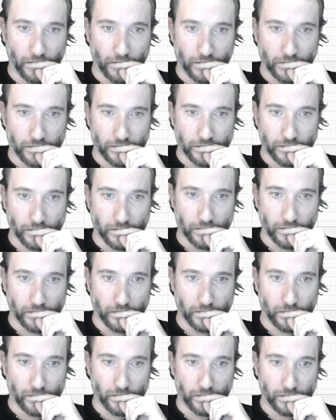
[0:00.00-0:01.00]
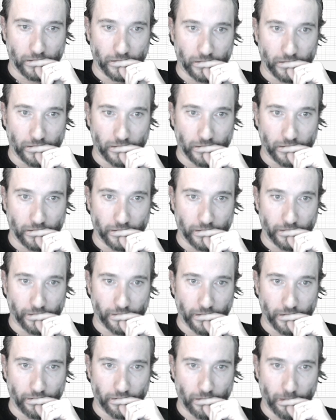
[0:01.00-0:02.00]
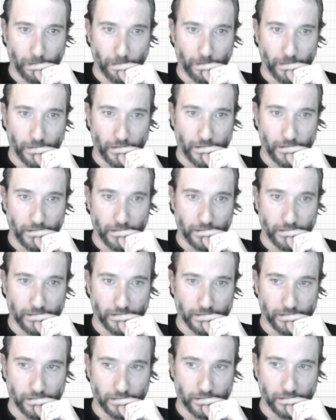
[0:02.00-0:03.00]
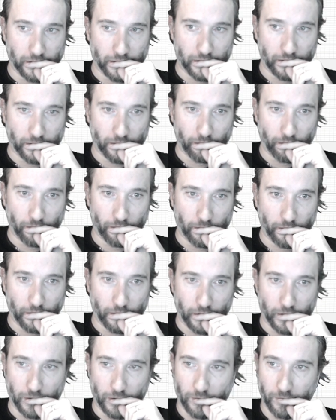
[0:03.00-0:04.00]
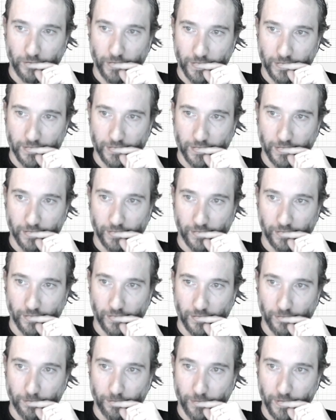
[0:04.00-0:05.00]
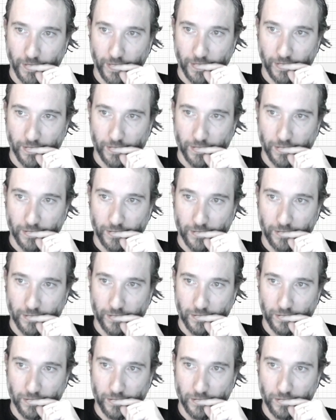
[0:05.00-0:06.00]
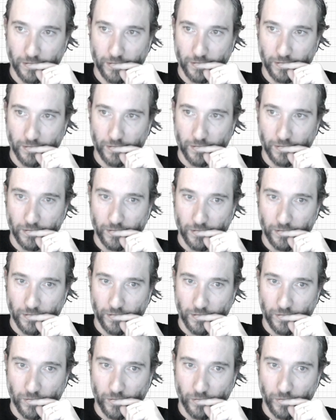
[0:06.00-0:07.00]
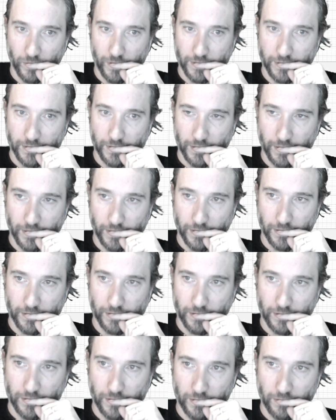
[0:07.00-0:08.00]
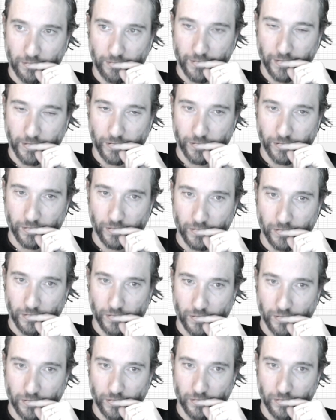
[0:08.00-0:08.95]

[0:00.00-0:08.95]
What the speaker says: So if I repeat the rectangular pattern, when I select direction,